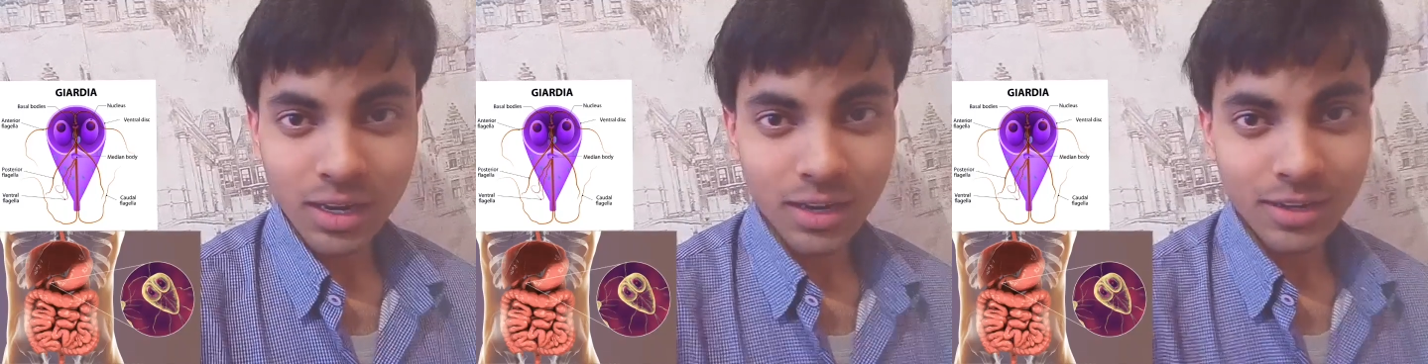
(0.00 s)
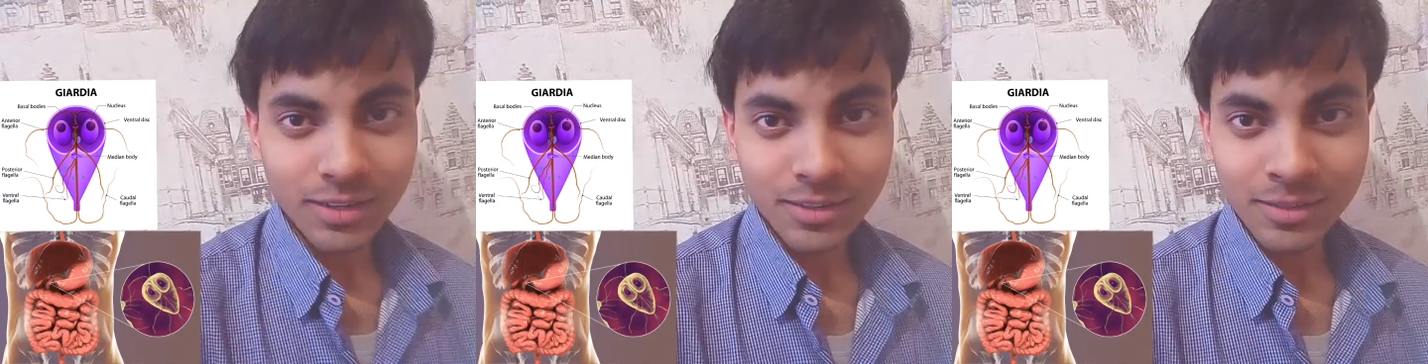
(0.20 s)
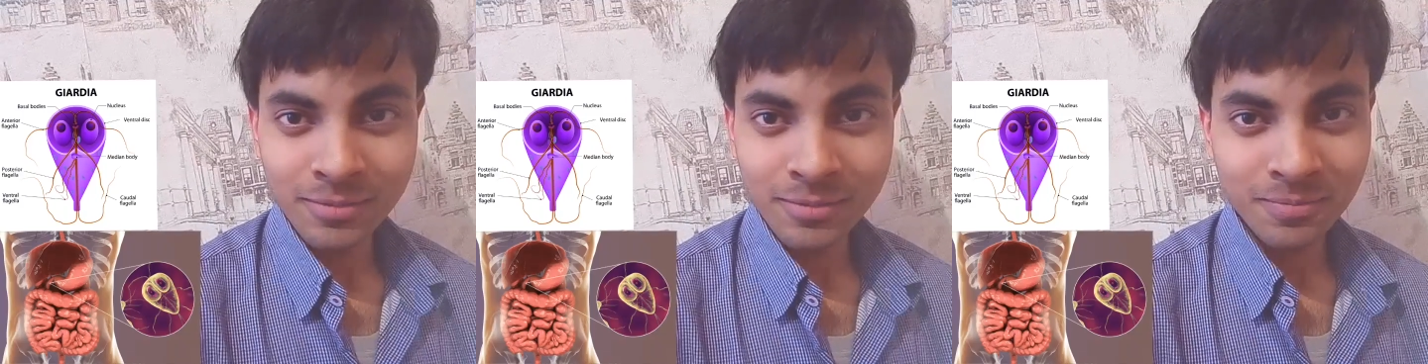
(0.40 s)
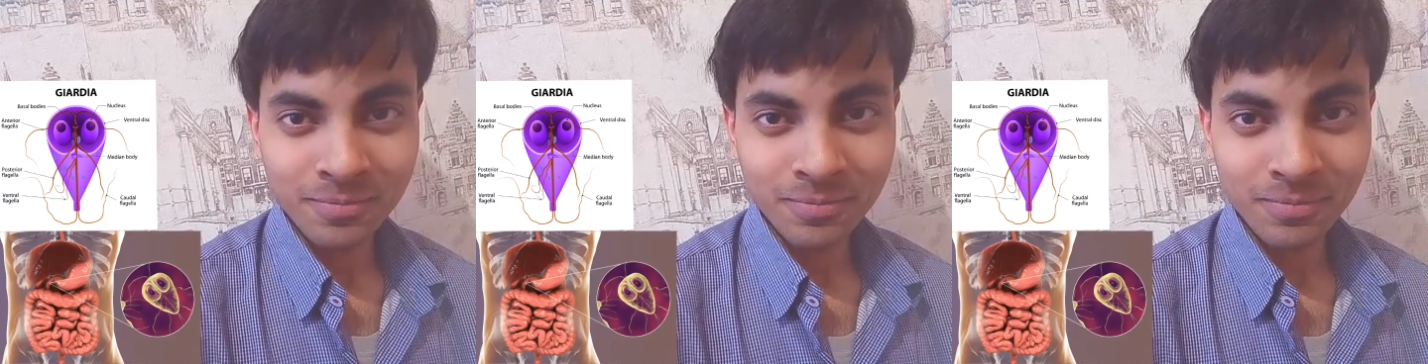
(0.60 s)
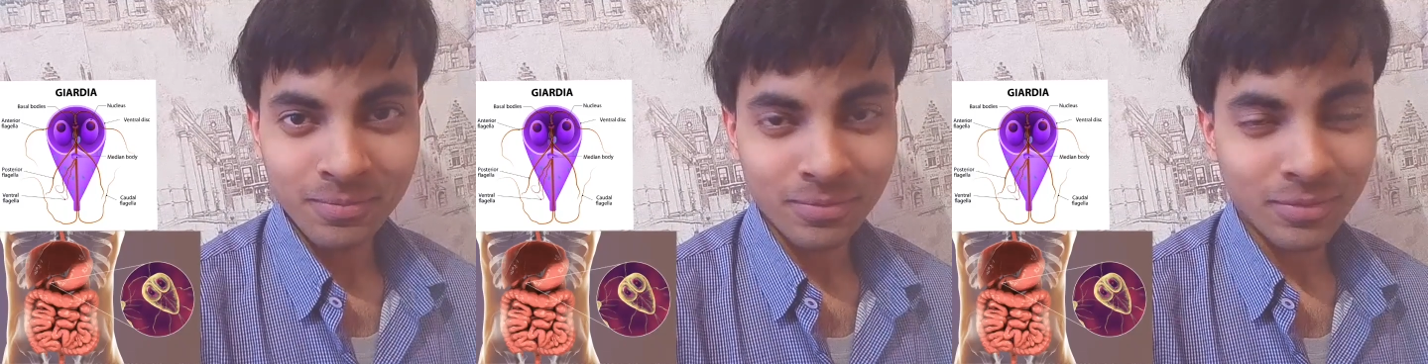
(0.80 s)
get it.
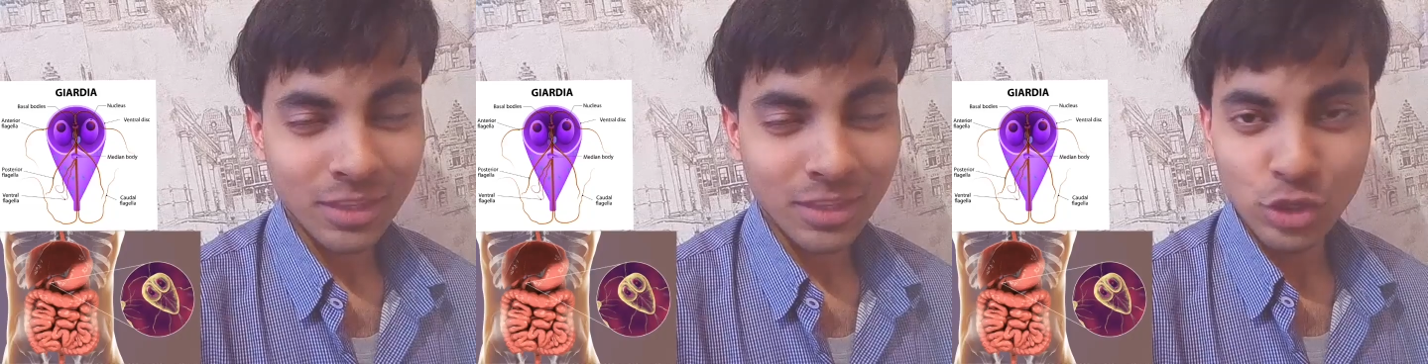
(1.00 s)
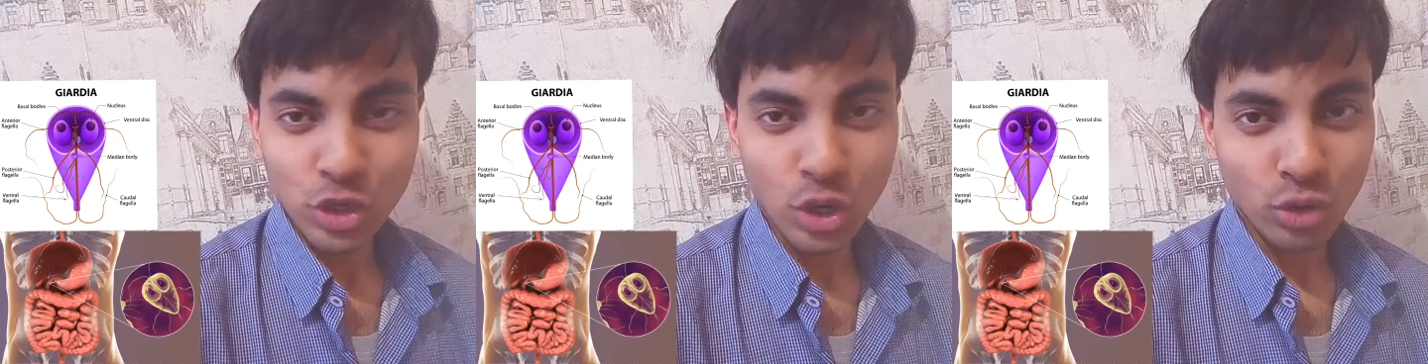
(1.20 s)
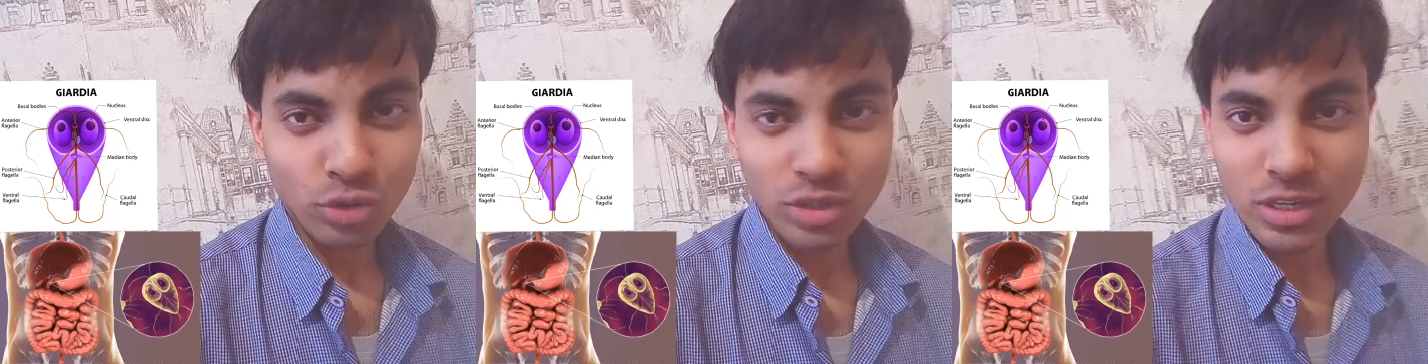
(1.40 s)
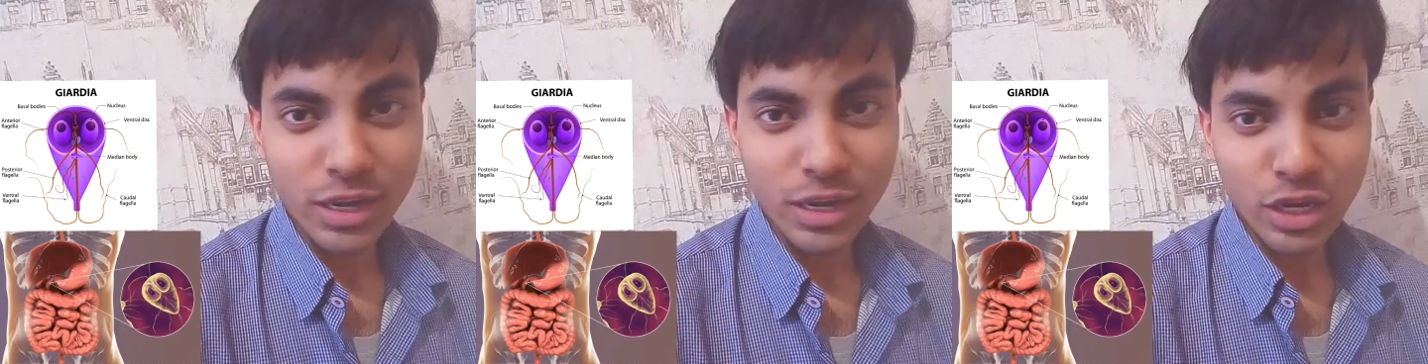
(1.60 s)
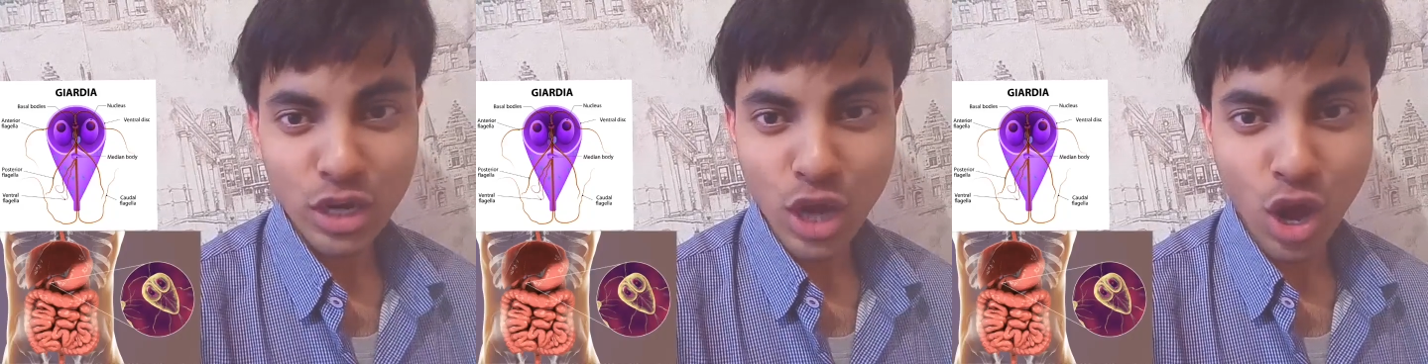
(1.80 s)

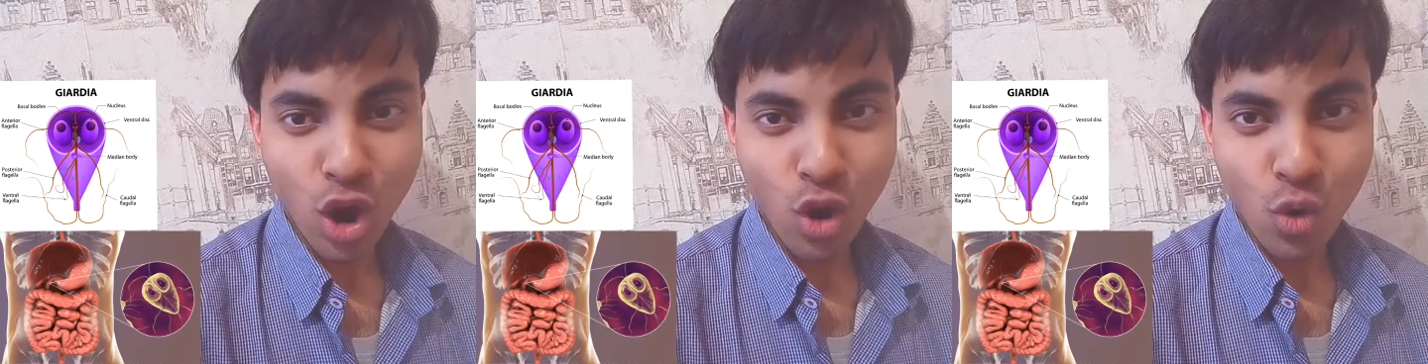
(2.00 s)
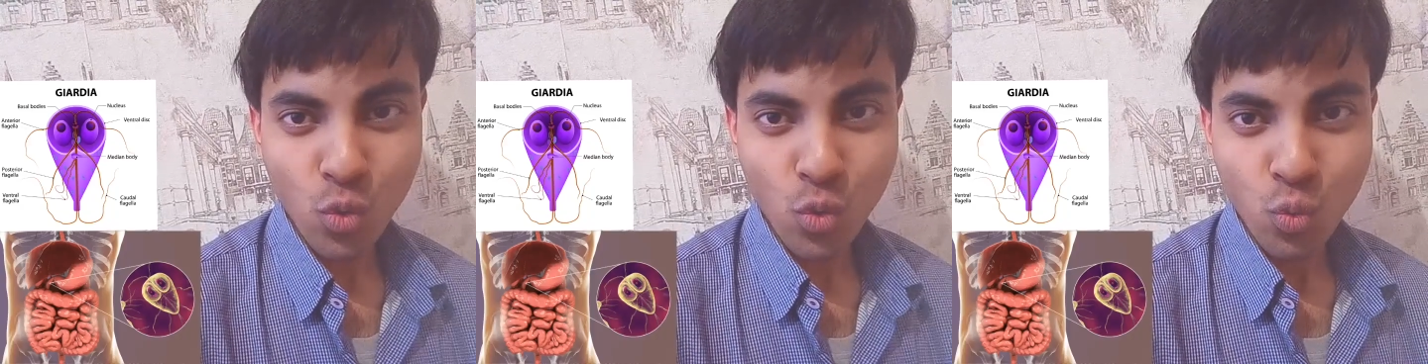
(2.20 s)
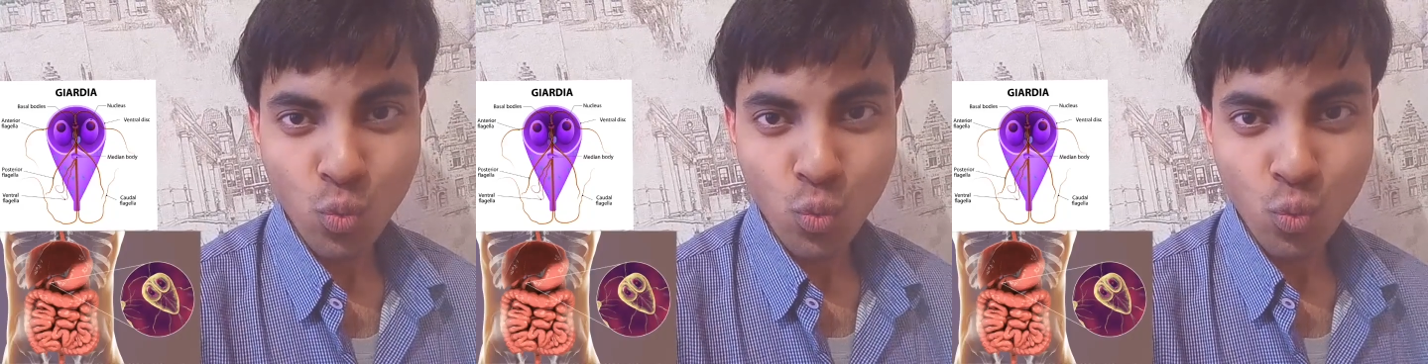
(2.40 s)
Totally no.